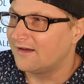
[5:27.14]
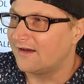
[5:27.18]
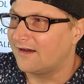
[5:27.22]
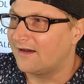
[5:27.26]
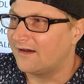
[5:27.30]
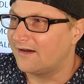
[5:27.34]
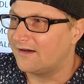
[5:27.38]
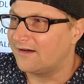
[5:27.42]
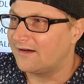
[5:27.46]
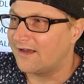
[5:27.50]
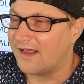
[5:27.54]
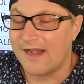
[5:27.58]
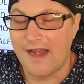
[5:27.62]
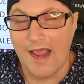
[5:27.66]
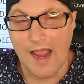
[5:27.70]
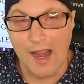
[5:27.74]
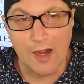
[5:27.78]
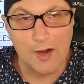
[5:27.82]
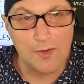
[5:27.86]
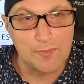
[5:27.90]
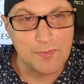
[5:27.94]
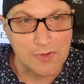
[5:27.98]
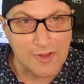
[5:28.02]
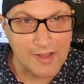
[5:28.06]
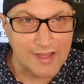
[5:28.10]
an
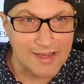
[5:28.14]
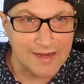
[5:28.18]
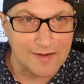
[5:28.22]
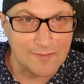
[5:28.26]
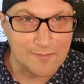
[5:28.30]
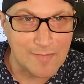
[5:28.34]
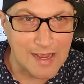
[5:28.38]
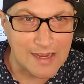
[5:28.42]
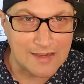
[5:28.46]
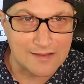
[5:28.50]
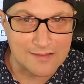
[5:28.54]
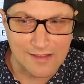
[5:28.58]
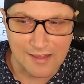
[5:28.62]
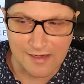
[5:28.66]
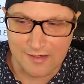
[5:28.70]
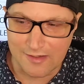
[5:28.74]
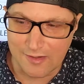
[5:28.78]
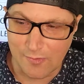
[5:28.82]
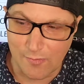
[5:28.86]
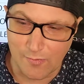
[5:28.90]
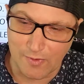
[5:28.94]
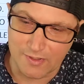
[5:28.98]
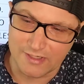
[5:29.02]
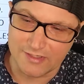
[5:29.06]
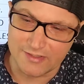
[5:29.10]
airplane back then,
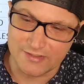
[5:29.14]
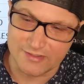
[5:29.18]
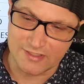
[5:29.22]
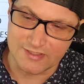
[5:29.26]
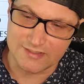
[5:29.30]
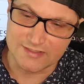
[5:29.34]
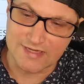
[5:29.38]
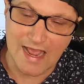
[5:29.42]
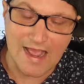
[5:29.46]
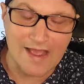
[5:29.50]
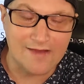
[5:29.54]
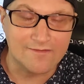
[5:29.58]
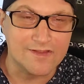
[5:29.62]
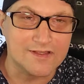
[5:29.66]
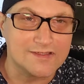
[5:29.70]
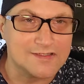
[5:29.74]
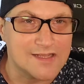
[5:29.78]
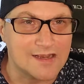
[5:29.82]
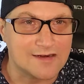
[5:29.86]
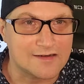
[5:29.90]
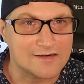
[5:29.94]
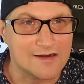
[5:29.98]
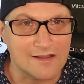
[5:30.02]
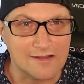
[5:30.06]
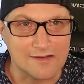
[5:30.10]
you wouldn't just have the
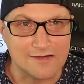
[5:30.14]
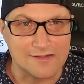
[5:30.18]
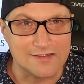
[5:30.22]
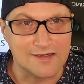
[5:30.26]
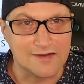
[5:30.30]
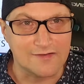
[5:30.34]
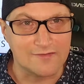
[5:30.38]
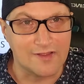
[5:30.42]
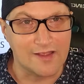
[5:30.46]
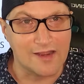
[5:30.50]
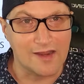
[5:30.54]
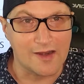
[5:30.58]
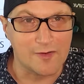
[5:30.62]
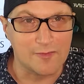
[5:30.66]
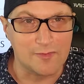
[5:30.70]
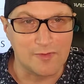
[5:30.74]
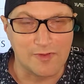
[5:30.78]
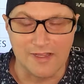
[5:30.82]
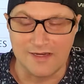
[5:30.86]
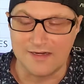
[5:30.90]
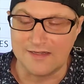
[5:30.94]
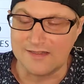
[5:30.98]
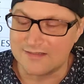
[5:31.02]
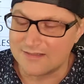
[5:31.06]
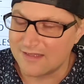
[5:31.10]
technology of the
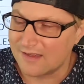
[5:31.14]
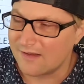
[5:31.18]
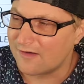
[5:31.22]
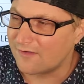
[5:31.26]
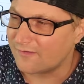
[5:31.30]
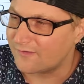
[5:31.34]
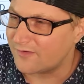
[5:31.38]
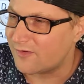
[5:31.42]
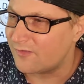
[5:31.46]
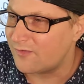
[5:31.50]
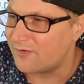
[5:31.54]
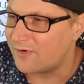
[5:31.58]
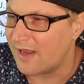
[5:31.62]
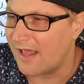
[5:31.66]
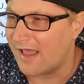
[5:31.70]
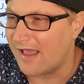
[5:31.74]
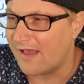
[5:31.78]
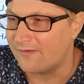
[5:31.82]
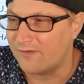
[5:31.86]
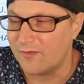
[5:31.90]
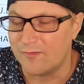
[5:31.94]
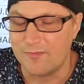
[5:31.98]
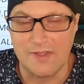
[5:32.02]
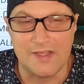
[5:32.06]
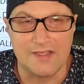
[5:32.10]
airplane itself. You would
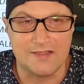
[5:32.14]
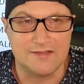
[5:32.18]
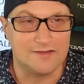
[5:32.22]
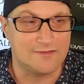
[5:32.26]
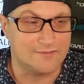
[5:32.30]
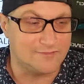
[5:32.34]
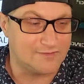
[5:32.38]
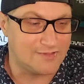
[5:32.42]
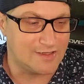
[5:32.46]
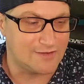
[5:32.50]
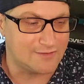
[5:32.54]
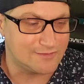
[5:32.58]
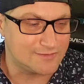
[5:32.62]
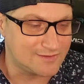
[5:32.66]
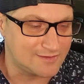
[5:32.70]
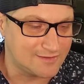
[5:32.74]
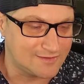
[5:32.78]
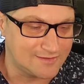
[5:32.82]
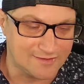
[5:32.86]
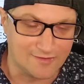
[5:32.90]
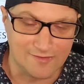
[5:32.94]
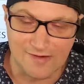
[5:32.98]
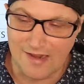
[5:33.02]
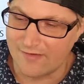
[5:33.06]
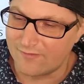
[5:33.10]
have a piece of Delta,
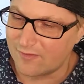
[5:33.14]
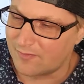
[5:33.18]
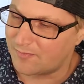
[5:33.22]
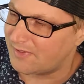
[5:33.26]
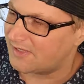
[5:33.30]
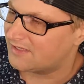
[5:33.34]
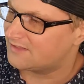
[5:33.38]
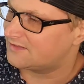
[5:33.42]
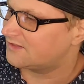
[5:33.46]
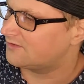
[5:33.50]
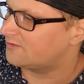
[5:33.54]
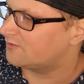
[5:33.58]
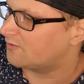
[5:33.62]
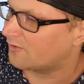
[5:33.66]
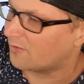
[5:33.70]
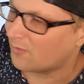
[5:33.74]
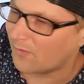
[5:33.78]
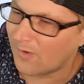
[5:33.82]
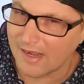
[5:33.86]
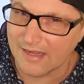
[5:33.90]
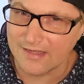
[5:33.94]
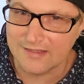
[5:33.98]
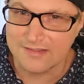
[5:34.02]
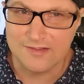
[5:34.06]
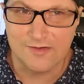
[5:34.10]
you'd have a piece of
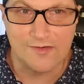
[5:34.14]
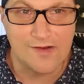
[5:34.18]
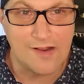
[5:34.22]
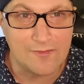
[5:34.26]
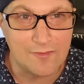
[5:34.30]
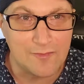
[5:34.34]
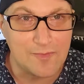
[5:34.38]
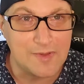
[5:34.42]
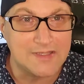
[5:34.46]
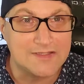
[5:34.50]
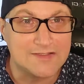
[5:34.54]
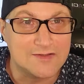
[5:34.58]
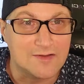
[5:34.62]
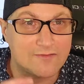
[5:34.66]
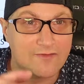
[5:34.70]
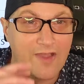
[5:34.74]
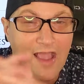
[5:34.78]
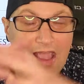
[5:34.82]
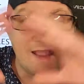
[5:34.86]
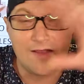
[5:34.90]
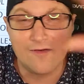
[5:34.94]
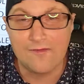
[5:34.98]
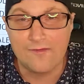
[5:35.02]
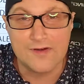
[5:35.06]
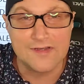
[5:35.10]
Northwest, you'd have a piece of
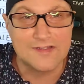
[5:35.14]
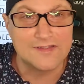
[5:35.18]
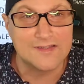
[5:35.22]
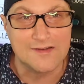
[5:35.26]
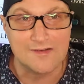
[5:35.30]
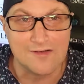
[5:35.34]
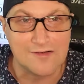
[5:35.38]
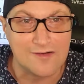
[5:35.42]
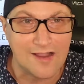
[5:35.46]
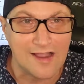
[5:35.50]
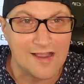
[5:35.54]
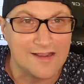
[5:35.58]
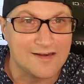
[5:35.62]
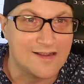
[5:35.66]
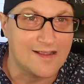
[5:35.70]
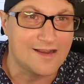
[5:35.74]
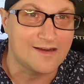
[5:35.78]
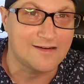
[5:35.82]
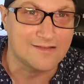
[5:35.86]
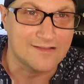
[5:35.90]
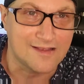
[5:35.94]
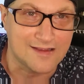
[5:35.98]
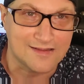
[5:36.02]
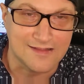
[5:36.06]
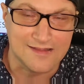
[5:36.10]
every single kind of
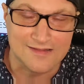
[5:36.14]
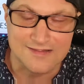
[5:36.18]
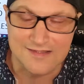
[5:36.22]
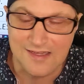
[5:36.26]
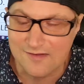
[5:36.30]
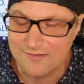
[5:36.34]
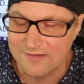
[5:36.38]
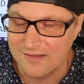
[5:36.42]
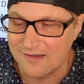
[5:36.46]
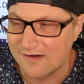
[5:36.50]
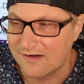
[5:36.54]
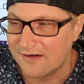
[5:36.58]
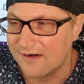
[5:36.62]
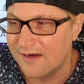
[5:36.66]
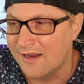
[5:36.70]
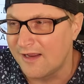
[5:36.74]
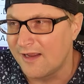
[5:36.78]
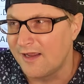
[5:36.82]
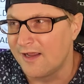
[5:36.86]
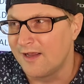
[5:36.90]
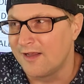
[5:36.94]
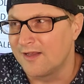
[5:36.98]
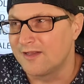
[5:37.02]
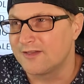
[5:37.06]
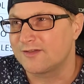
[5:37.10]
airline that's out there.
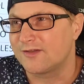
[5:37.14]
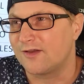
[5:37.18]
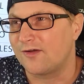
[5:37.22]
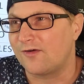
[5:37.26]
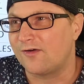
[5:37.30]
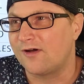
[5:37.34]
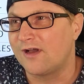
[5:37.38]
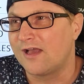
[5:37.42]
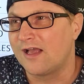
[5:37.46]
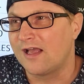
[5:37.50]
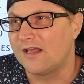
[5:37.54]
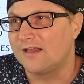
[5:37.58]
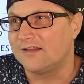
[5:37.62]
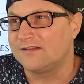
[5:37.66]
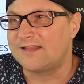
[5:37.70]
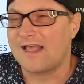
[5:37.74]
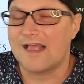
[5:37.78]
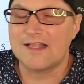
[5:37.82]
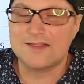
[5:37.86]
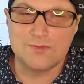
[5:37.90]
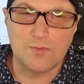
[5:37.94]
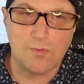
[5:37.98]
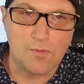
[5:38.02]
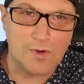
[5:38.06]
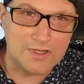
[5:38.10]
So
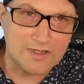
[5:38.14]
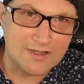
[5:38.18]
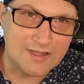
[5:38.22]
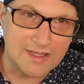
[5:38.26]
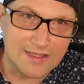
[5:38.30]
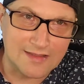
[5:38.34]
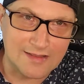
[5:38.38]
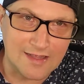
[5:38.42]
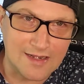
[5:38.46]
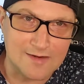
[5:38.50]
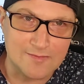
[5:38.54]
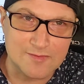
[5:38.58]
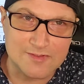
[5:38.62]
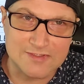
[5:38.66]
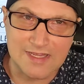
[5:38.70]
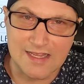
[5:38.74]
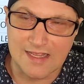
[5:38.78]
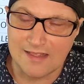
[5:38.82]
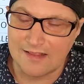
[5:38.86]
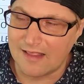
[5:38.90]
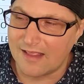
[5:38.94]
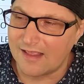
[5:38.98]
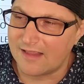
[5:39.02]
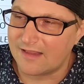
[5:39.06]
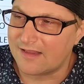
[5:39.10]
that's one thing that I'm
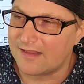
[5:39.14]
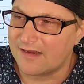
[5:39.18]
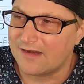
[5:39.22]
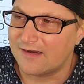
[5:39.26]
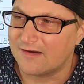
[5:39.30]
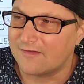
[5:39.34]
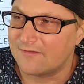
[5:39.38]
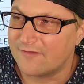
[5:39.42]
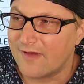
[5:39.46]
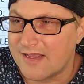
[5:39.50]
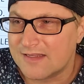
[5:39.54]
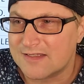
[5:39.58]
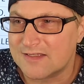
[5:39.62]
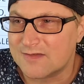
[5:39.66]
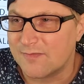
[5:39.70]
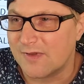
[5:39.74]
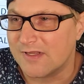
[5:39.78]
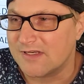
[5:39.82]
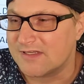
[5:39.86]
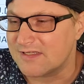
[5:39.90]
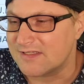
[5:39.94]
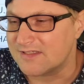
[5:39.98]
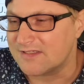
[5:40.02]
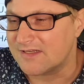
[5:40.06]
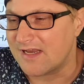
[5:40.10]
saying, like, an
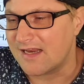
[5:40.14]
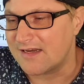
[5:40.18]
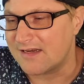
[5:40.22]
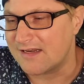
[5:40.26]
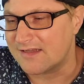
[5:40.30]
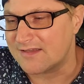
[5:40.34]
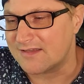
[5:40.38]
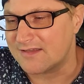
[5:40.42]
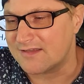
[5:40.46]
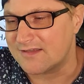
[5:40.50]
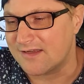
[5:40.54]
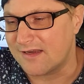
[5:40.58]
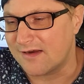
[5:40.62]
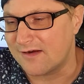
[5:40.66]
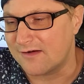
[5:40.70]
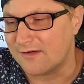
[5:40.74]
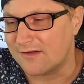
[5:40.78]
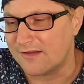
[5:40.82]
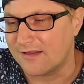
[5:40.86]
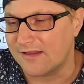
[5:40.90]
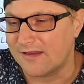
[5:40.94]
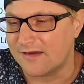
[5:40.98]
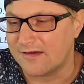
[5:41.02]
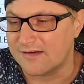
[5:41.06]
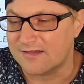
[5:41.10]
investment is not
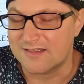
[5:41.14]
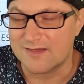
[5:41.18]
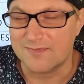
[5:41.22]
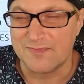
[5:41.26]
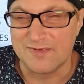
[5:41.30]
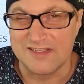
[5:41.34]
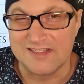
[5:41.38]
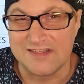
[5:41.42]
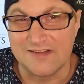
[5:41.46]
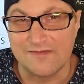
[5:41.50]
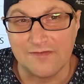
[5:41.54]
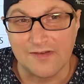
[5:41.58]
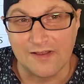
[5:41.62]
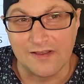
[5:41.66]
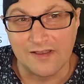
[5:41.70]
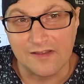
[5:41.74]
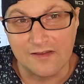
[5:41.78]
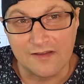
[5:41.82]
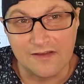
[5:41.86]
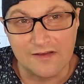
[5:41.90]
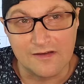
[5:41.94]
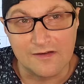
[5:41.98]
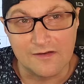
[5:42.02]
necessarily in a specific